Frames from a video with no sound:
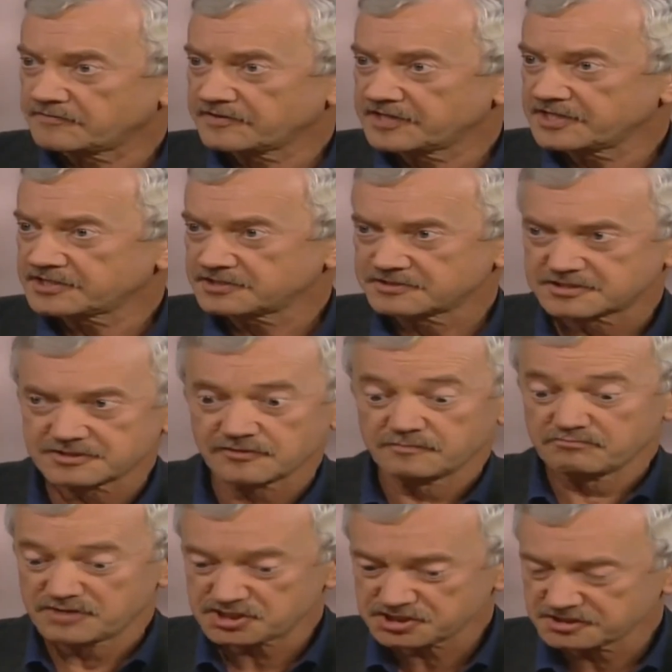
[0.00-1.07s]
relations. So
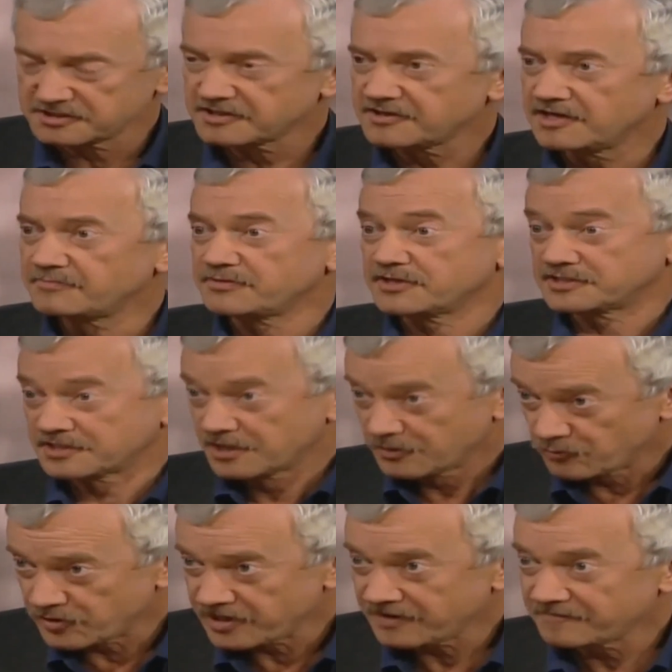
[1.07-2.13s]
mission accomplished.
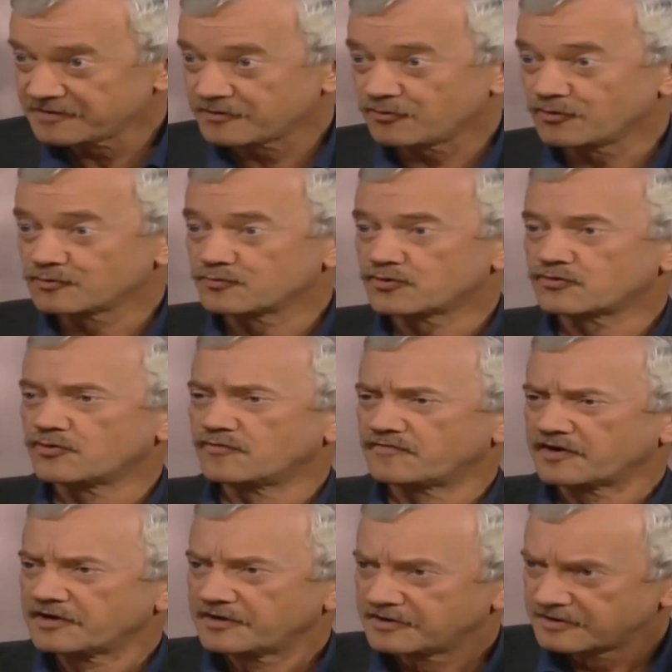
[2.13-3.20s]
We have the Cold War
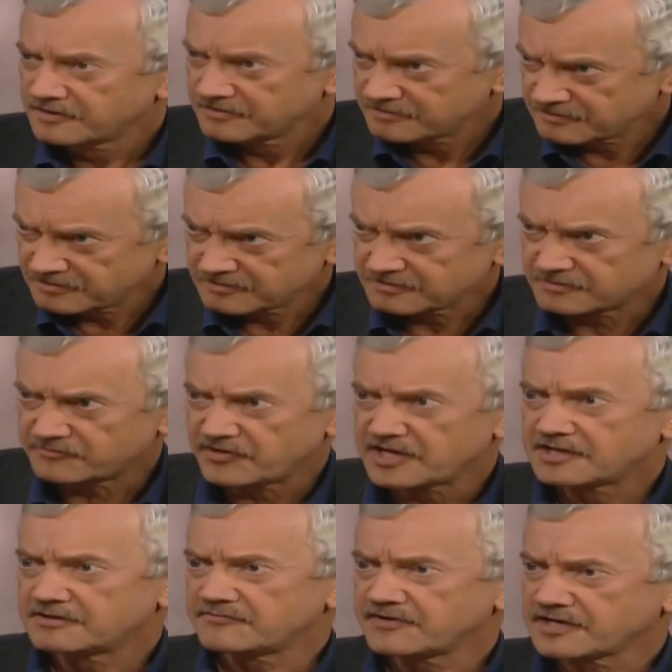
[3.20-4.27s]
over.
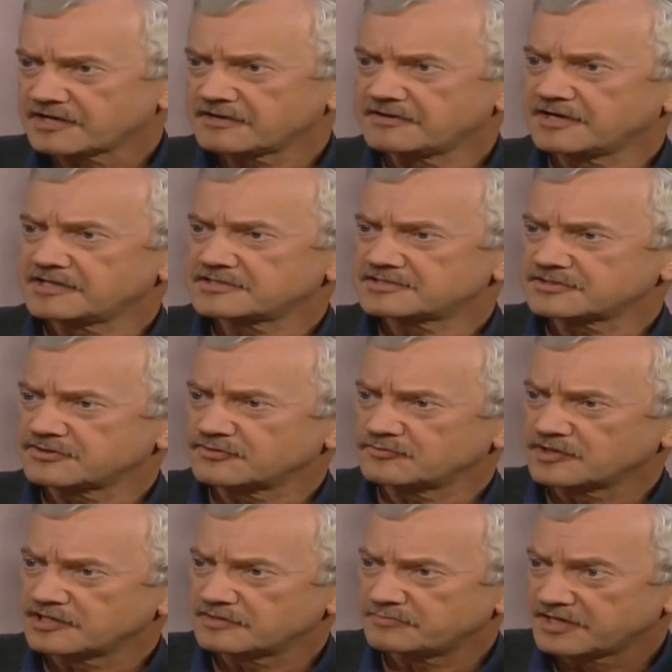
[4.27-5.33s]
Reagan recognized
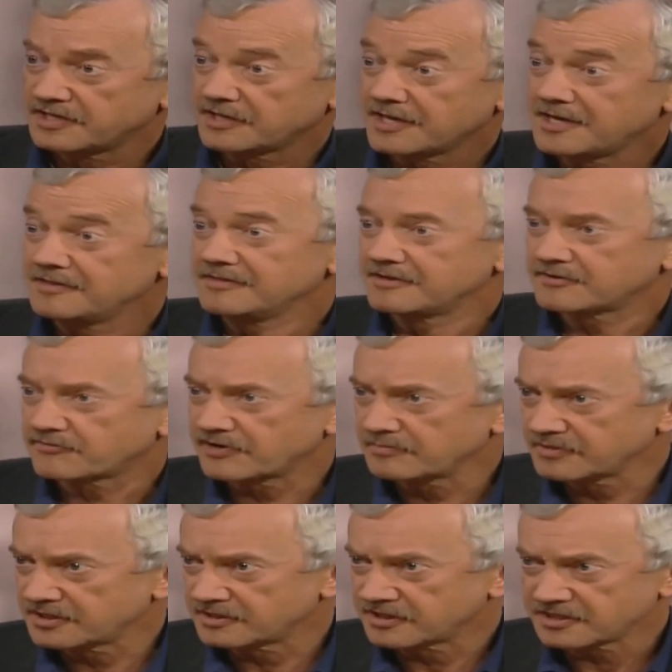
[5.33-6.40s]
being in the
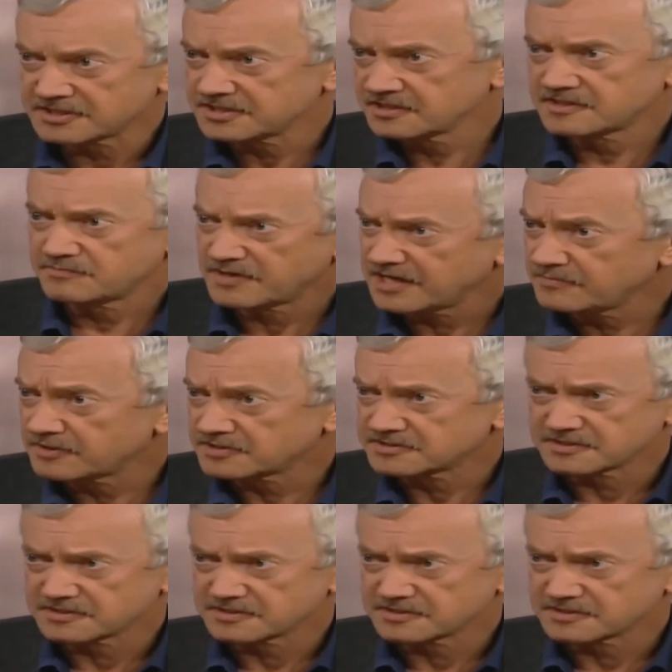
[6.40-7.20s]
Kremlin, kissing the babies